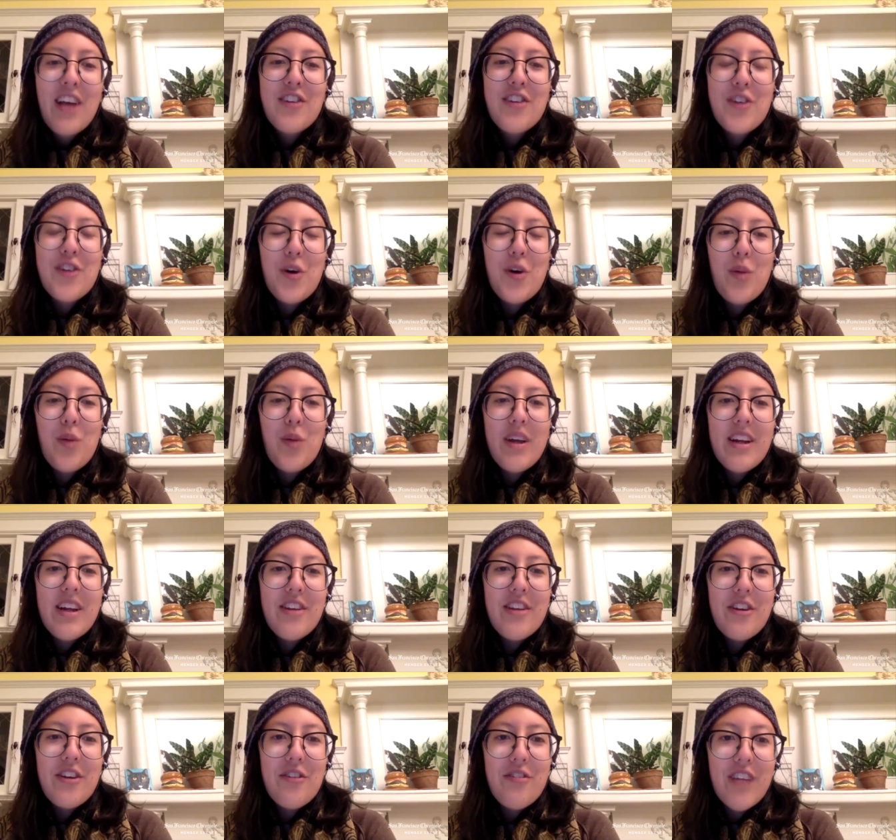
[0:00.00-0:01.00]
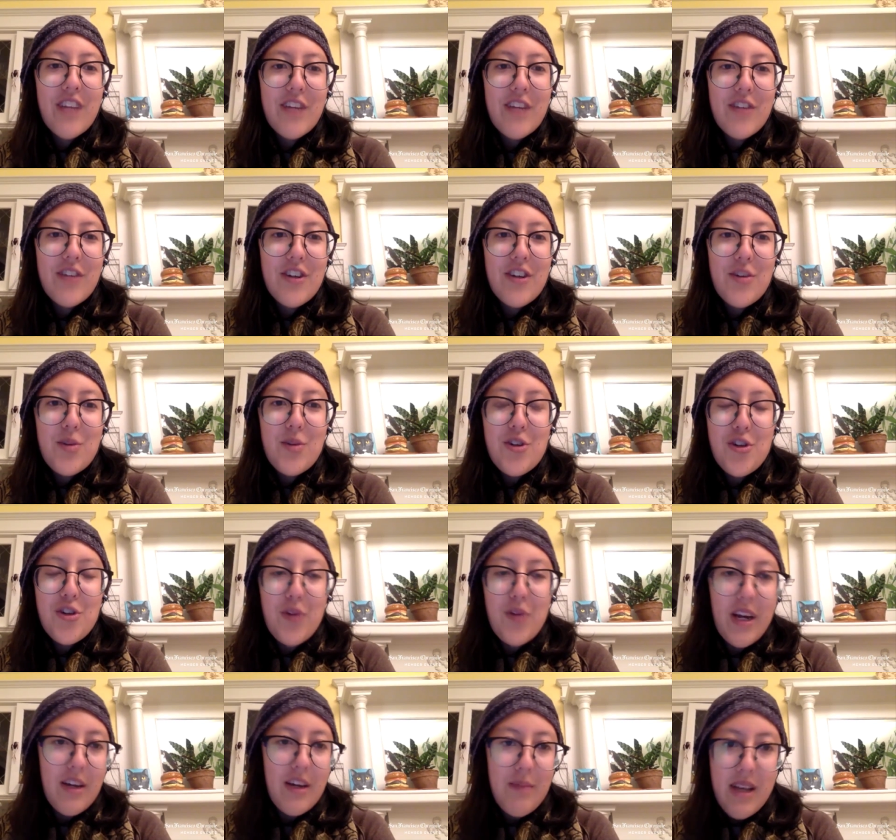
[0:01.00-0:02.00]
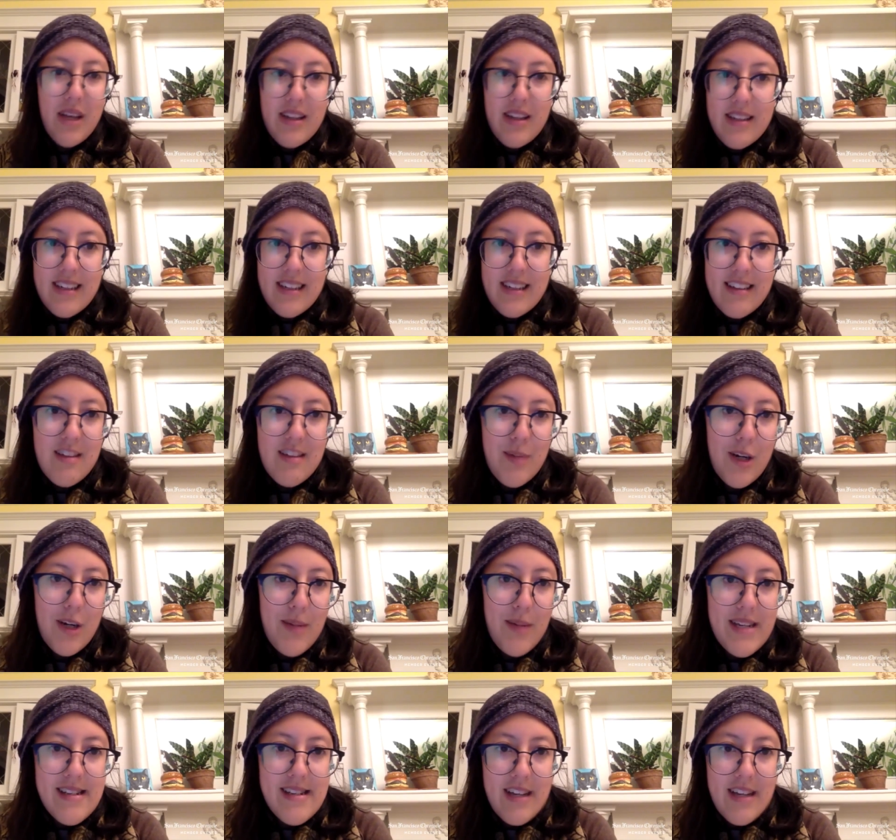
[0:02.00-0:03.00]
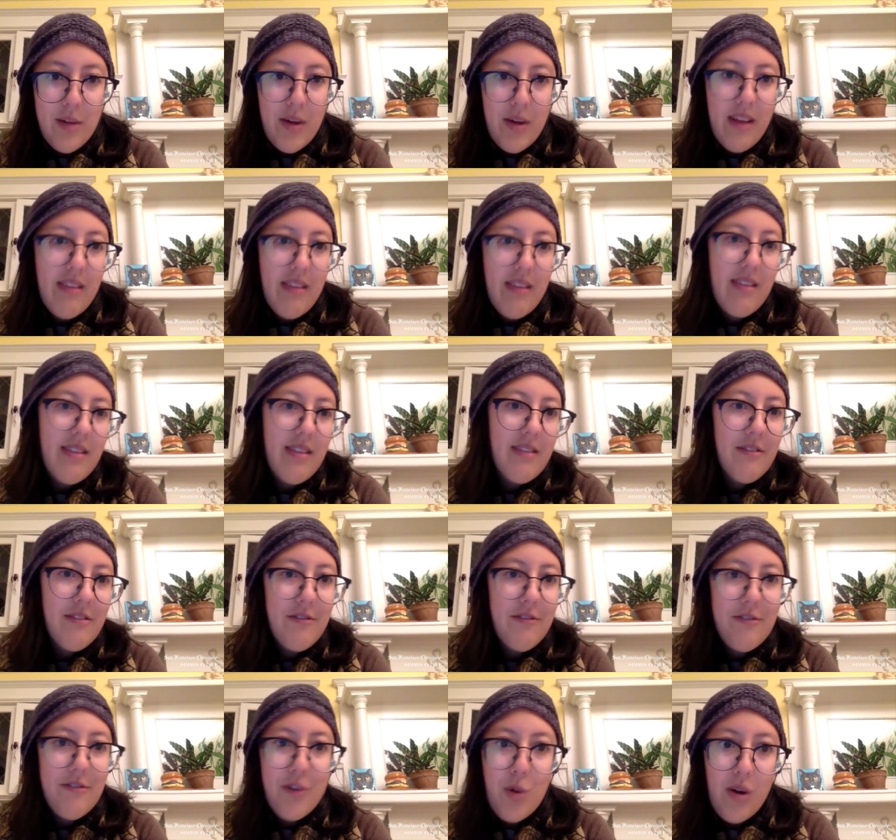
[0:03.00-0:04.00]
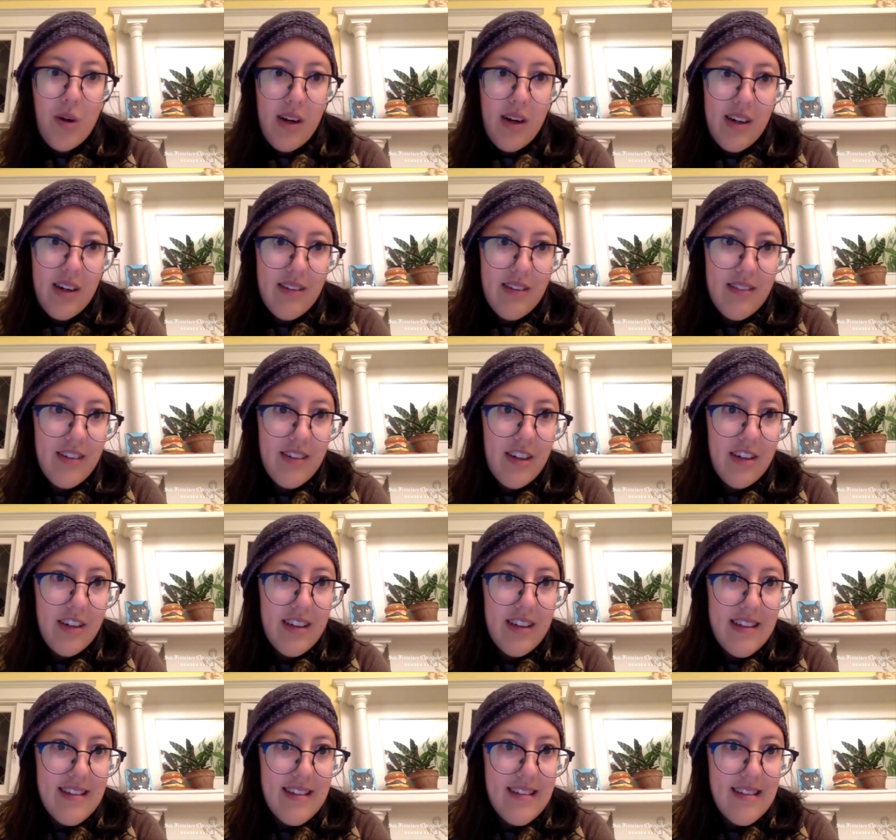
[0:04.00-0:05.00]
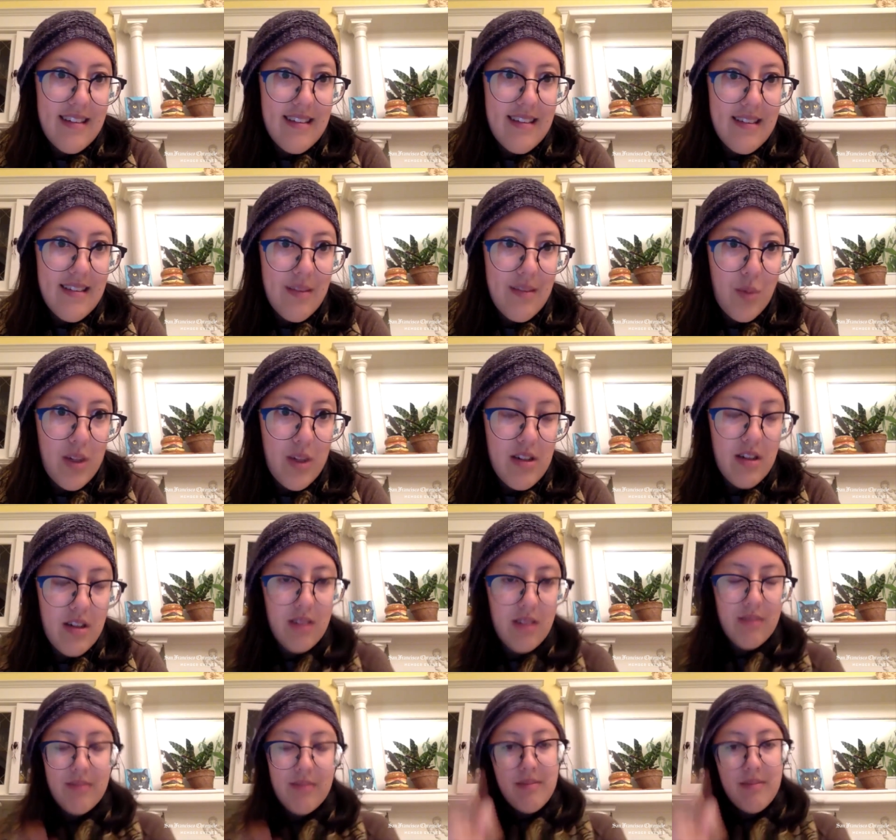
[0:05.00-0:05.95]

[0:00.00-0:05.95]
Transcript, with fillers: so, what other flavors would you recommend experimenting with for cookies this winter?